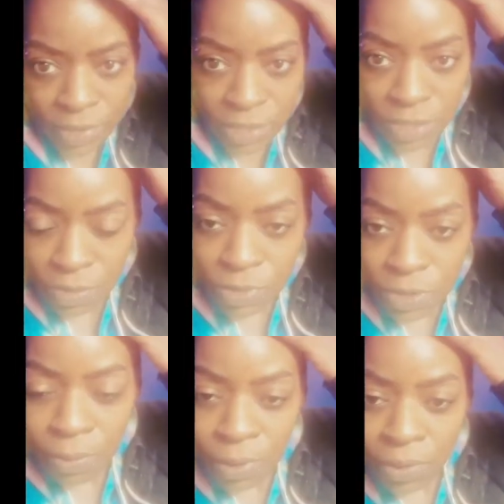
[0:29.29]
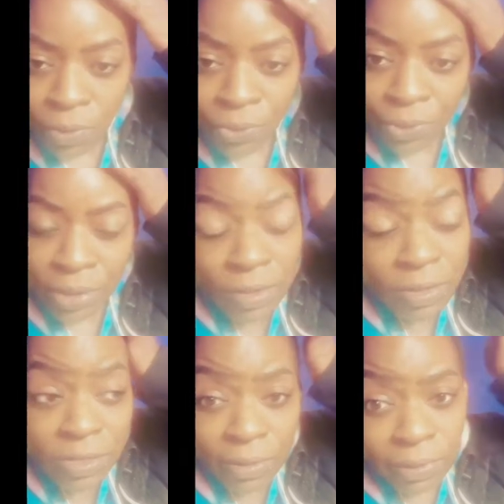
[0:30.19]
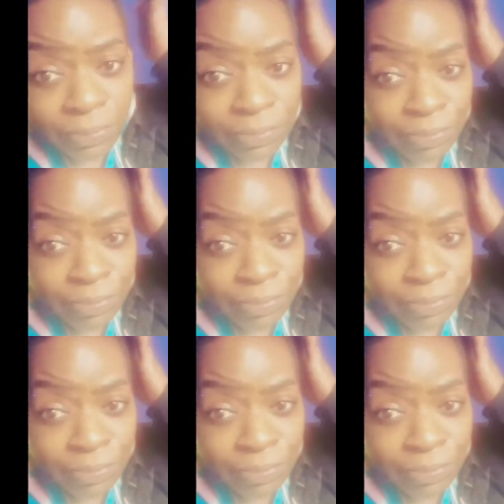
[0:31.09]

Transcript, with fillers: see what's going on so